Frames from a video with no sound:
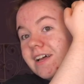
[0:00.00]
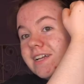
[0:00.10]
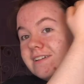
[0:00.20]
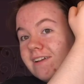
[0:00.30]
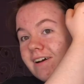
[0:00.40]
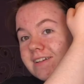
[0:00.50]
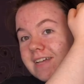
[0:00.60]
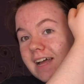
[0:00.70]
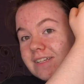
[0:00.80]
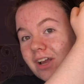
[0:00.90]

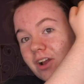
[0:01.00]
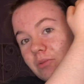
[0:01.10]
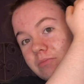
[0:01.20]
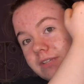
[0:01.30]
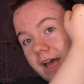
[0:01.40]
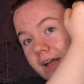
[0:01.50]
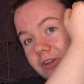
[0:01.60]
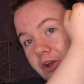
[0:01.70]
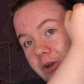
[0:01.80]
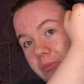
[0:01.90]
Non-tanned arm, tanned
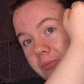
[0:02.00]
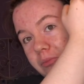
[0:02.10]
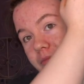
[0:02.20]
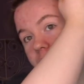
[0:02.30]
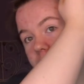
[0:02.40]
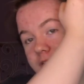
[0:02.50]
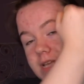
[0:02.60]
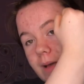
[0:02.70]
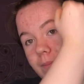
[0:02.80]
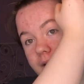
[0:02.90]
arm. First
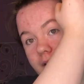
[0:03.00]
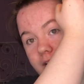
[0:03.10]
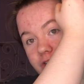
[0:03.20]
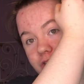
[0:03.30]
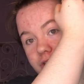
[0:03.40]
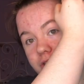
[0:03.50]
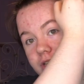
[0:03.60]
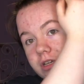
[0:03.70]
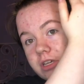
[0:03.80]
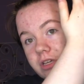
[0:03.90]
application.
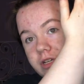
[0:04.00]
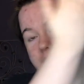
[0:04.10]
You can